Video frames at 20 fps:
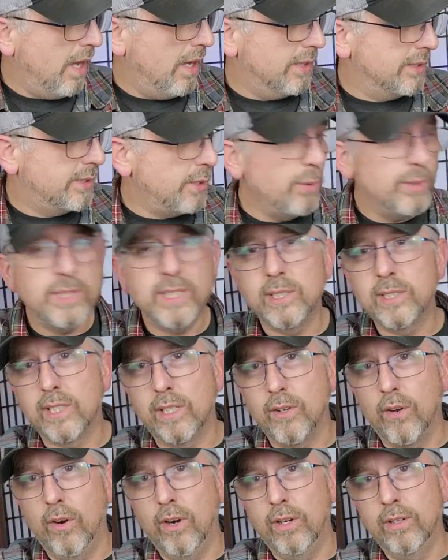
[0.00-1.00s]
So is this
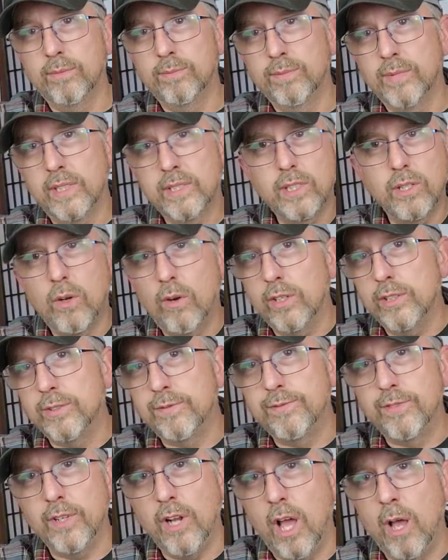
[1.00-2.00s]
guitar. This guitar is
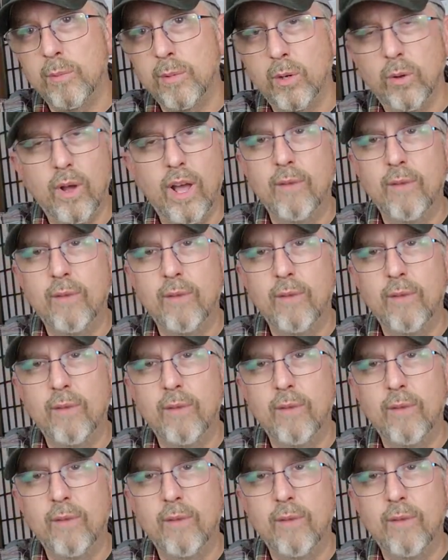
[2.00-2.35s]
phenomenal.